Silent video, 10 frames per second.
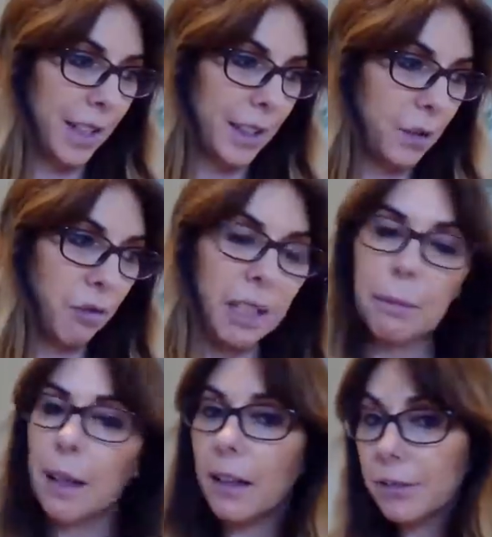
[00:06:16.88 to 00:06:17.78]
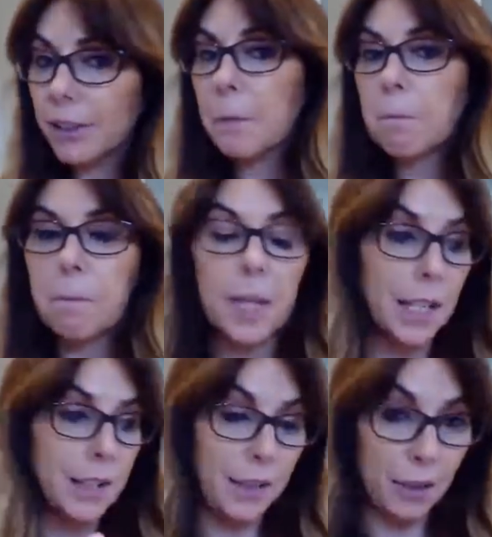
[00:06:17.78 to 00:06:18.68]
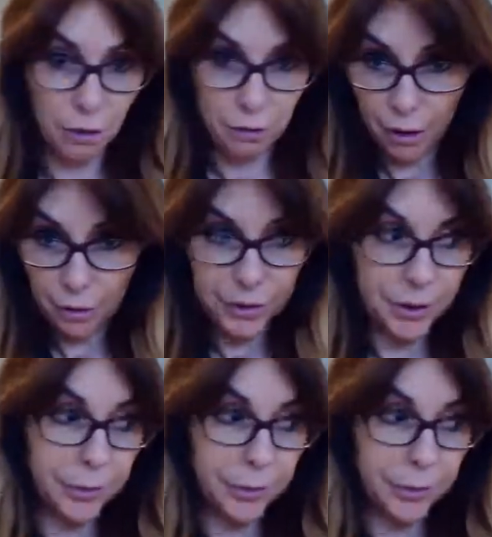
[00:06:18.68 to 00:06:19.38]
that's really powerful. It's in the throat.